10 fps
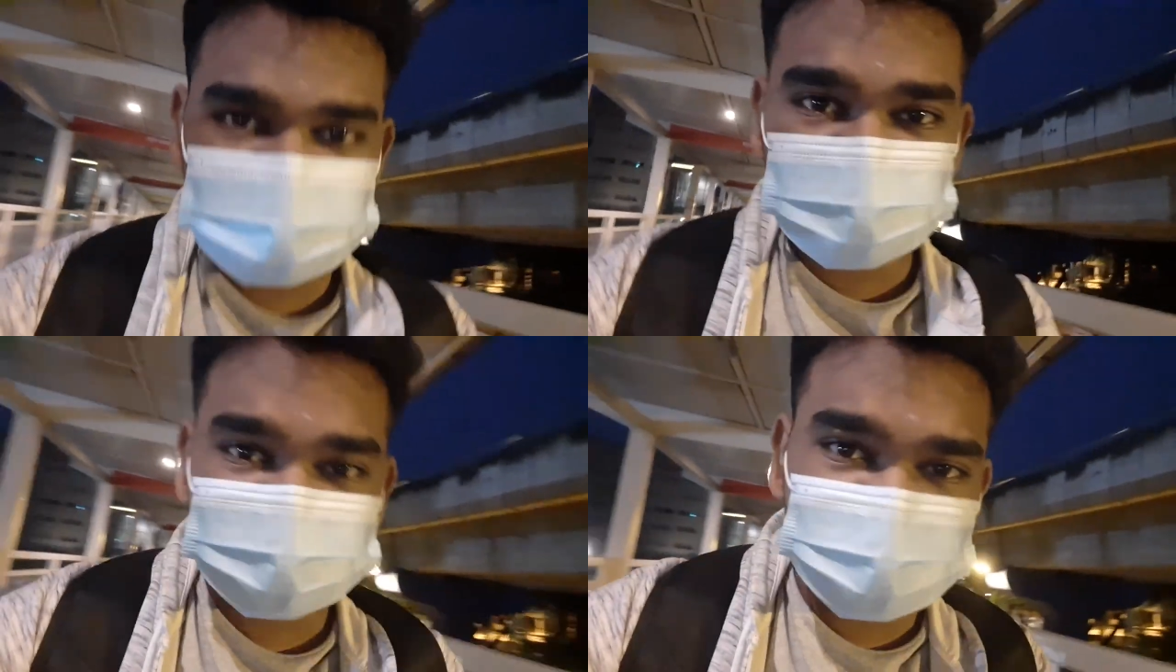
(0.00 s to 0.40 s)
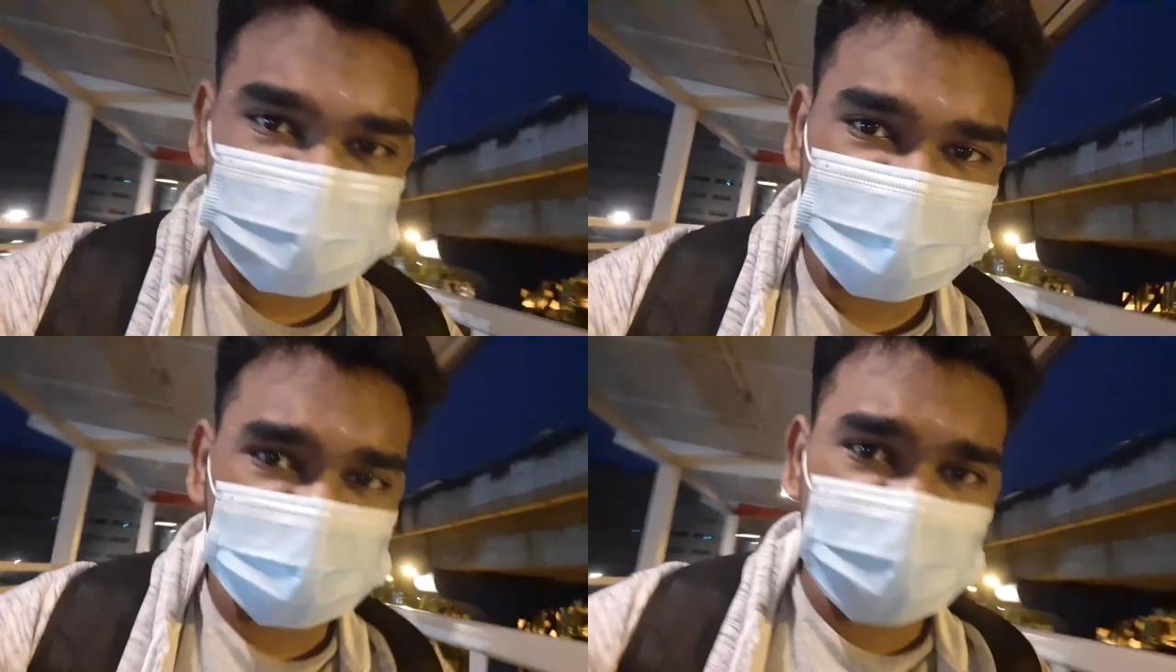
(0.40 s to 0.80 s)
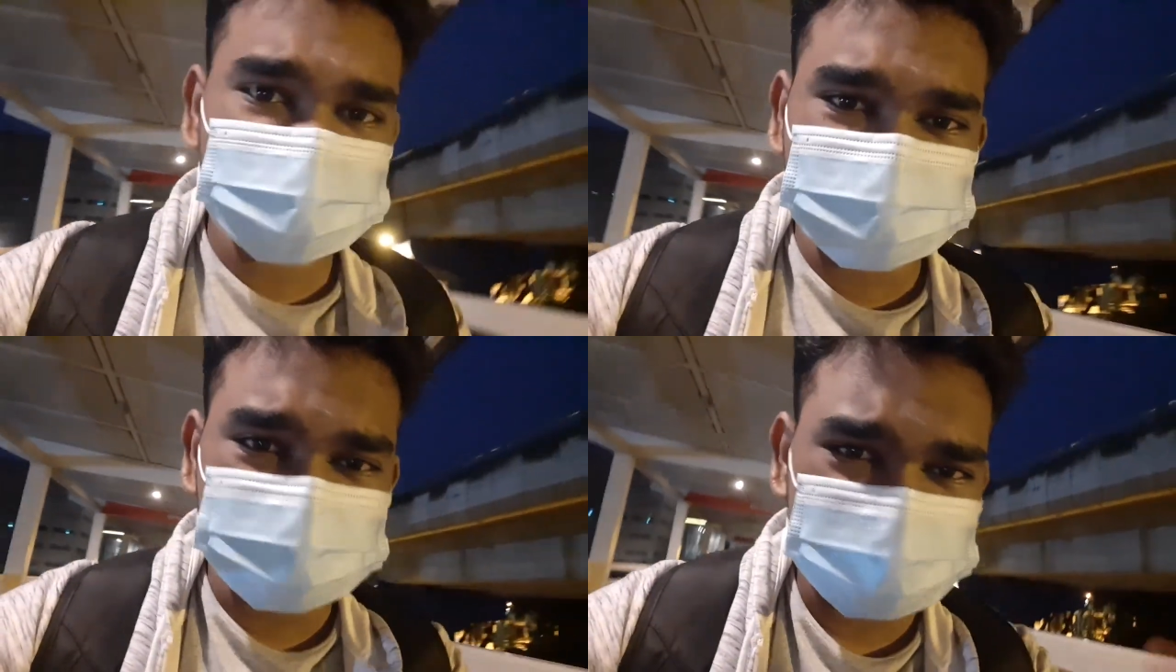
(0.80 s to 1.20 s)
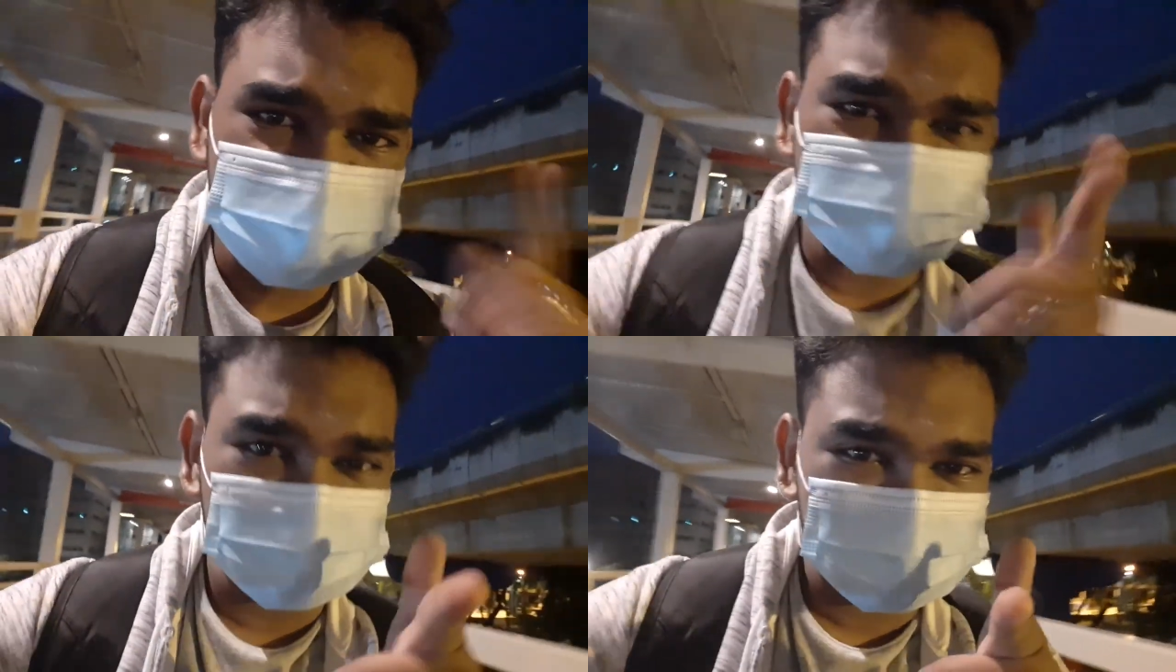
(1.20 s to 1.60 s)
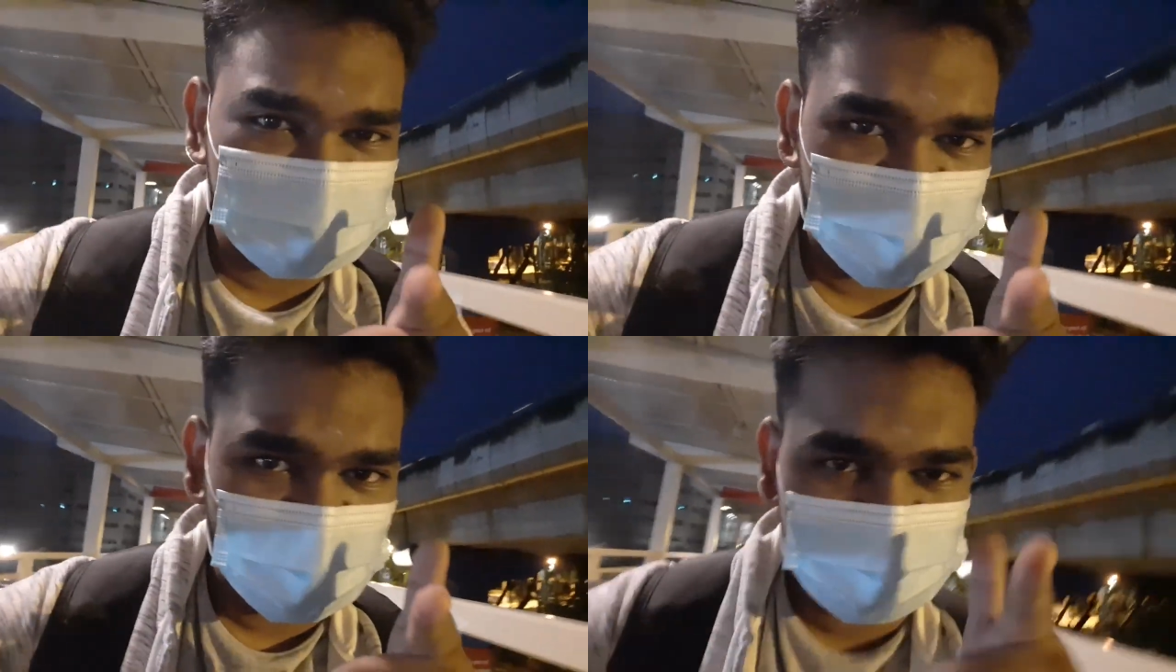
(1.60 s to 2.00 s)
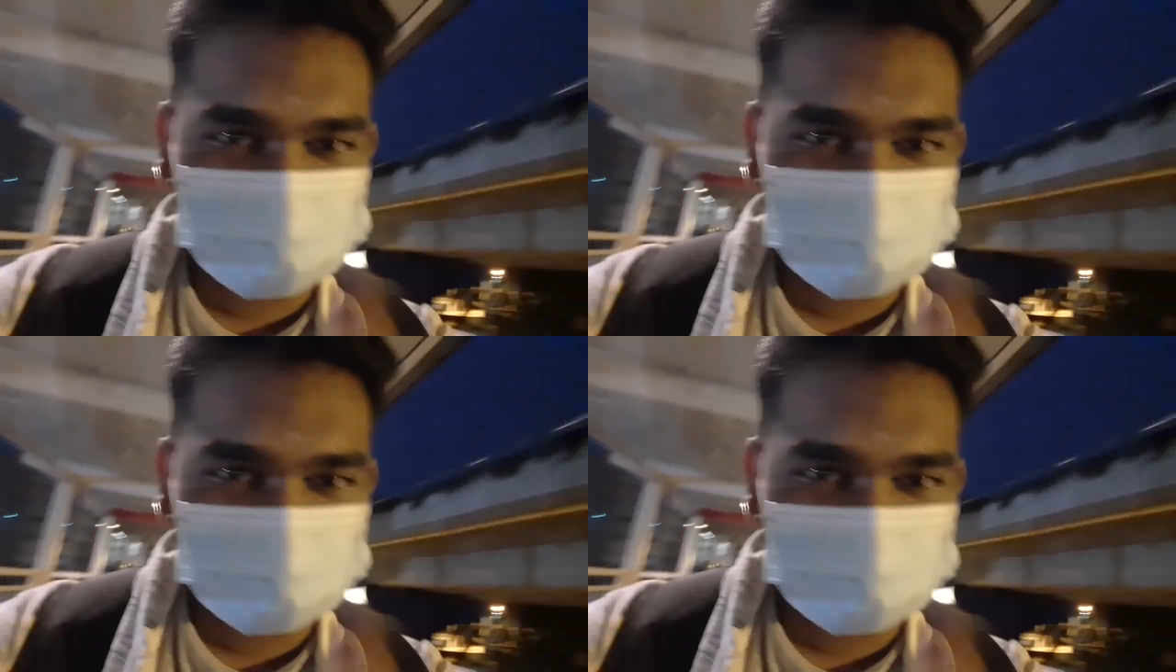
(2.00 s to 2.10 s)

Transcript: so don't forget to stay tuned for that one.